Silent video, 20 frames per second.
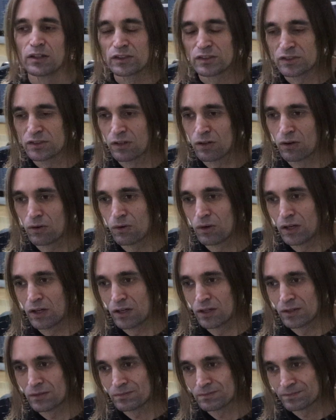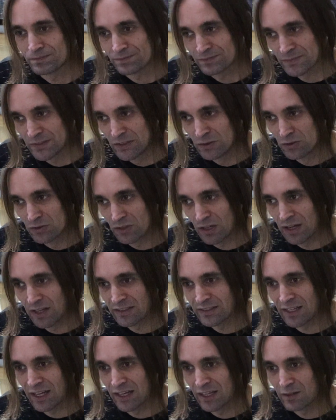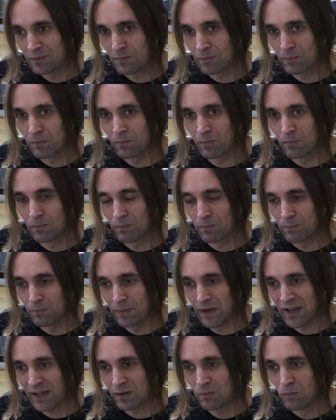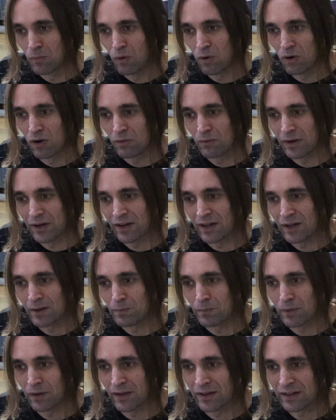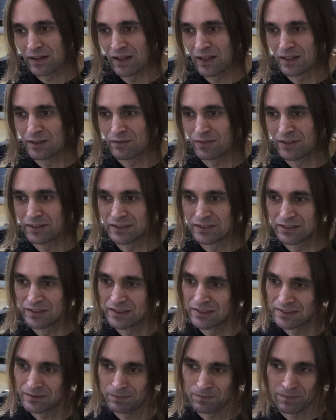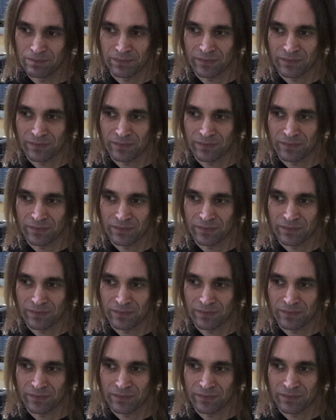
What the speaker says: So usually I dial it back more when I'm playing live, and I,